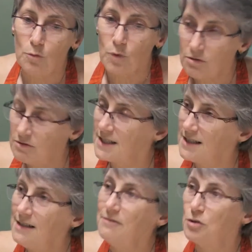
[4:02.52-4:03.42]
well
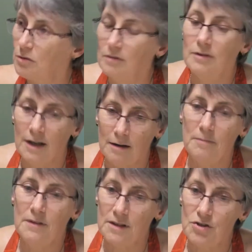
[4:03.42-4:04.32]
received, or
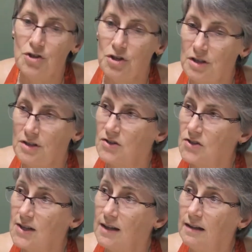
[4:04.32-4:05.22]
the
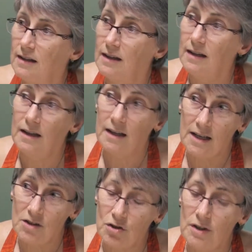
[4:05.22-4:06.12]
students
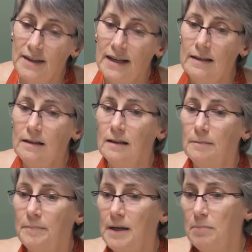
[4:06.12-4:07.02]
enjoyed that.
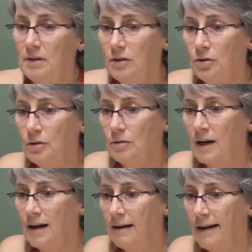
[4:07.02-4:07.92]
People who
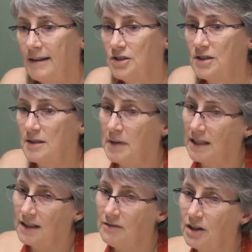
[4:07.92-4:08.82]
are anxious
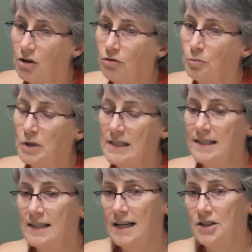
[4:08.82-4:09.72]
about giving oral
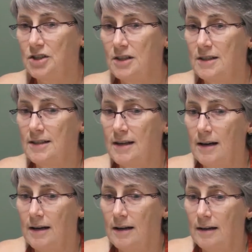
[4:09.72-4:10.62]
presentations
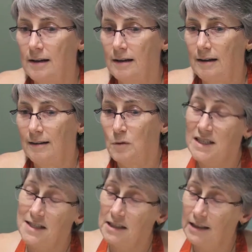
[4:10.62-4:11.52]
were
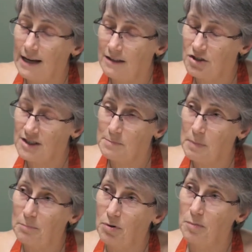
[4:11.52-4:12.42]
still anxious,
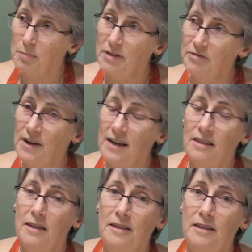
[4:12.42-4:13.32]
but probably
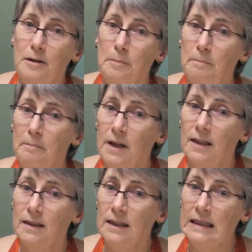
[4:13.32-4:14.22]
found them
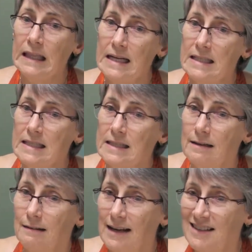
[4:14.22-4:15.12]

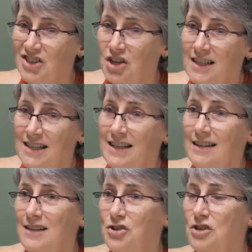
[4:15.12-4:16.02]
less
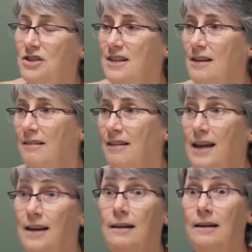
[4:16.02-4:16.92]
anxiety-inducing
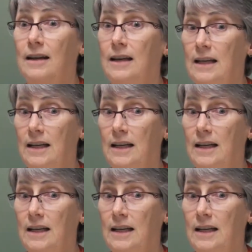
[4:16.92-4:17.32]
than